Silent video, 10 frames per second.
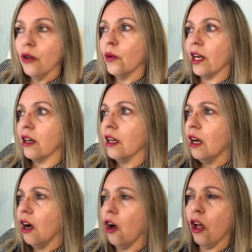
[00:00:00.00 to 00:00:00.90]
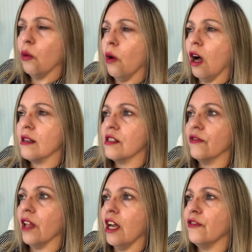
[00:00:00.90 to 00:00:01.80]
where all walks of
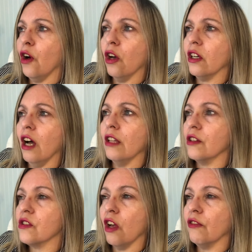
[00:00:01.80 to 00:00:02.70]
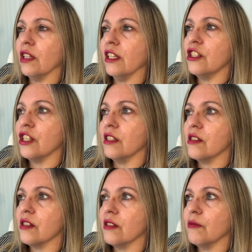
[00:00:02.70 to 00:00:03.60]
life, all colors, all
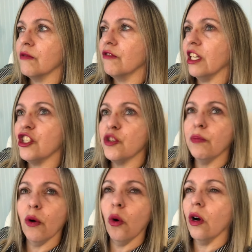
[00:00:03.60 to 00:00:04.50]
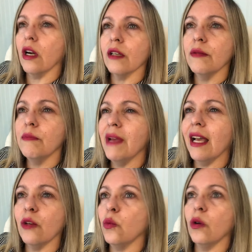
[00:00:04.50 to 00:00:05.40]
religions, rich, poor,
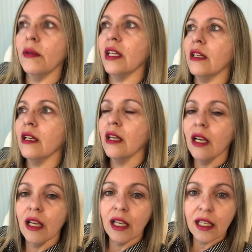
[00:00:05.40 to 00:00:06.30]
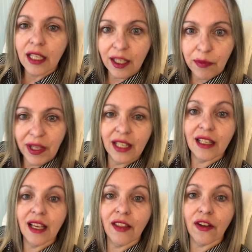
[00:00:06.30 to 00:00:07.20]
man, woman, can be
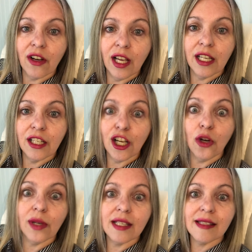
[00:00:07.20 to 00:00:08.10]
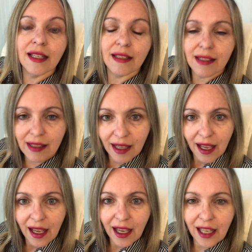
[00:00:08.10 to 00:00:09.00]
together and coexist
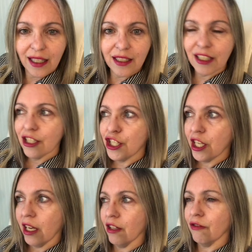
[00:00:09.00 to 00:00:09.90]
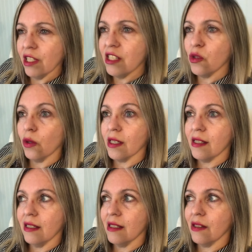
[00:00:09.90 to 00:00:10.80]
and share
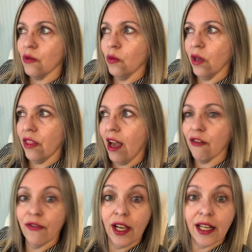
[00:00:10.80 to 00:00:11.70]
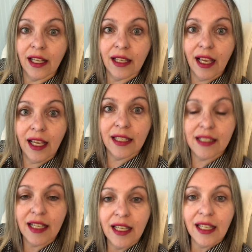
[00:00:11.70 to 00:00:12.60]
resources without fighting.
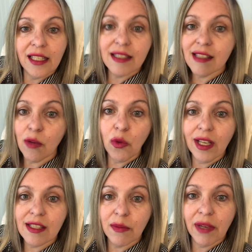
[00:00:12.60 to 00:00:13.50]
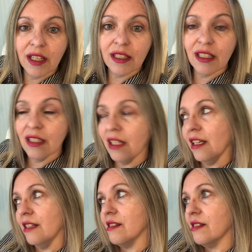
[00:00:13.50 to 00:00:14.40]
And in some ways, America
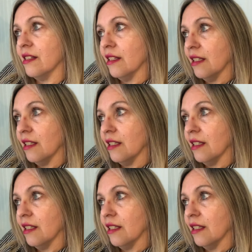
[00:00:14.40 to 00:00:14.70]
has